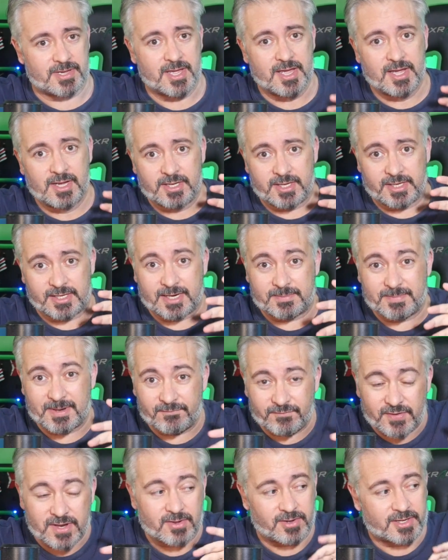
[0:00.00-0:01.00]
You can get a
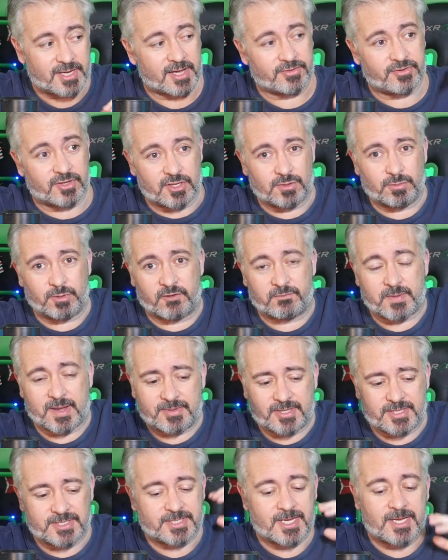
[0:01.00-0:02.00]
better video card than you would have
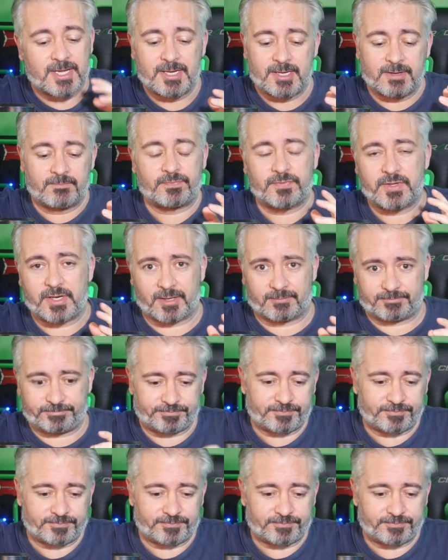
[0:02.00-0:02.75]
maybe. There's, you know,